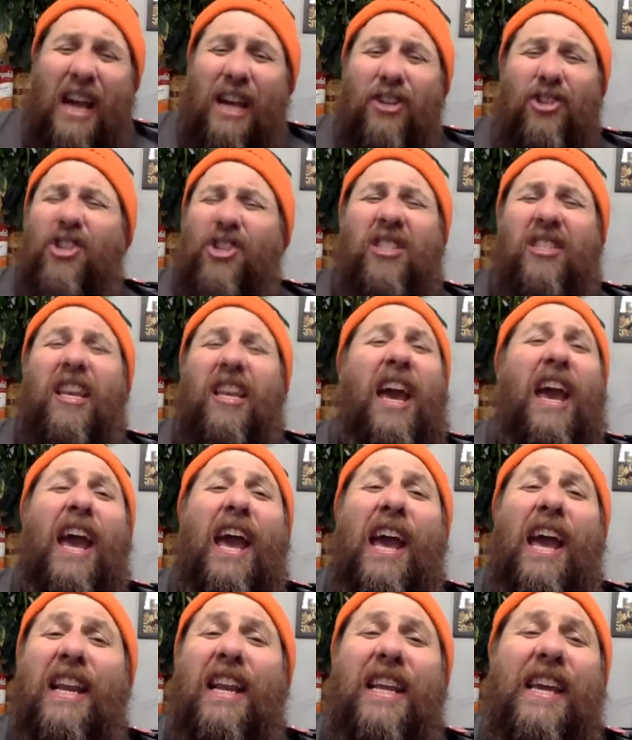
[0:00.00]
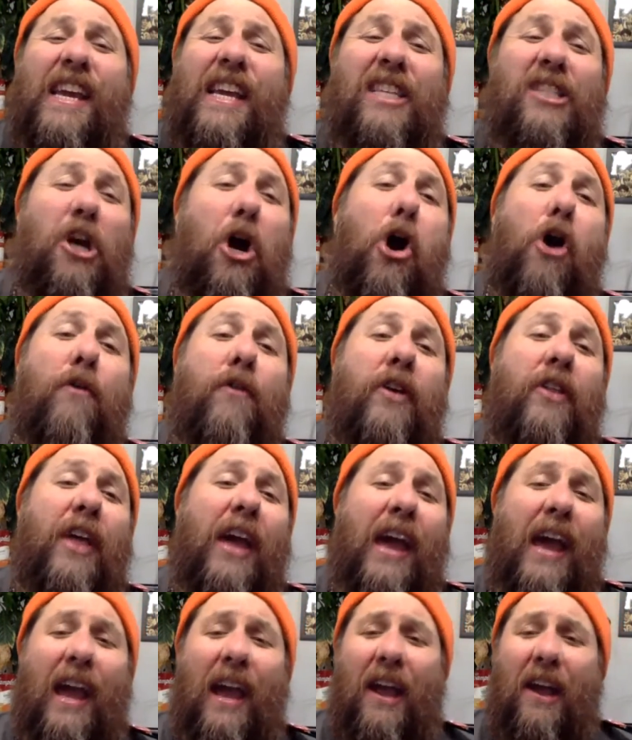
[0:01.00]
She said, he's over
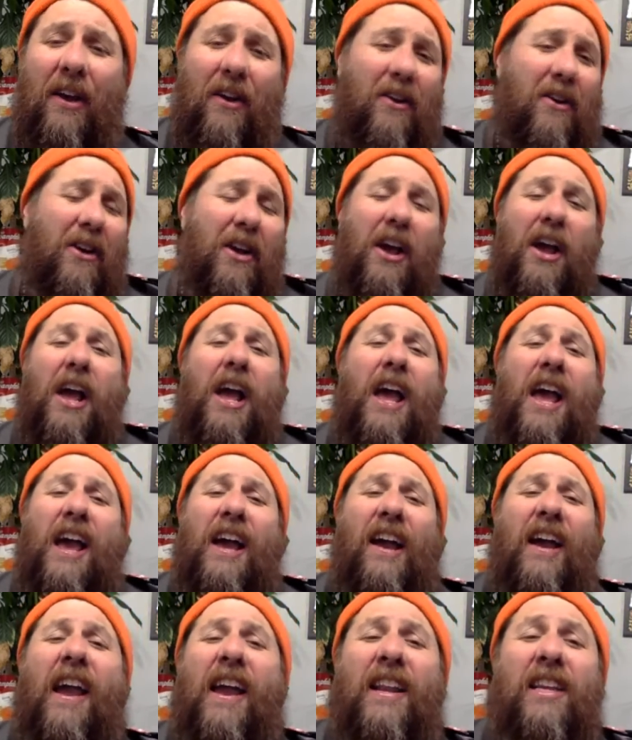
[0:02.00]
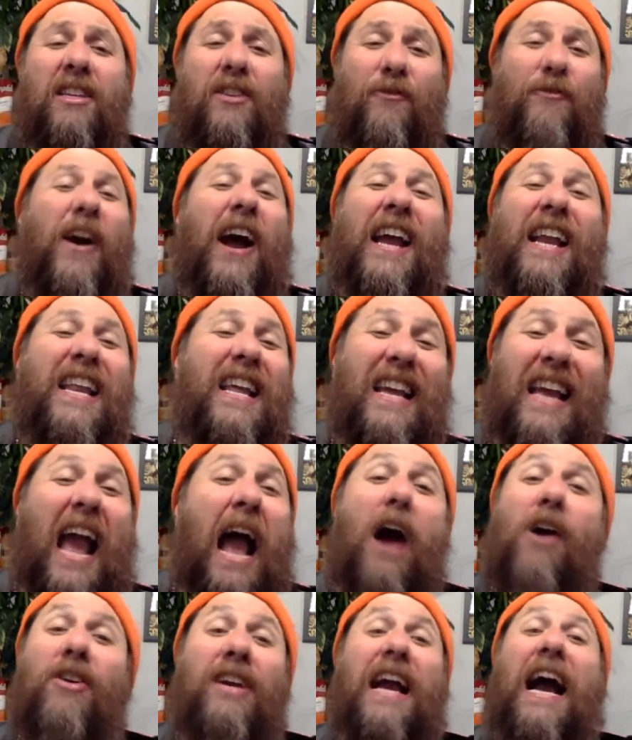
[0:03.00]
there and he's fighting
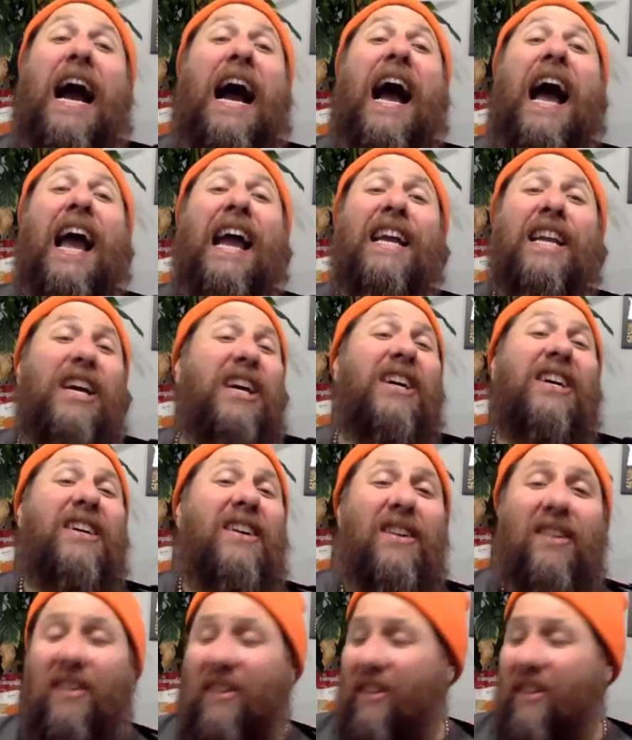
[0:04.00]
Al-Qaeda.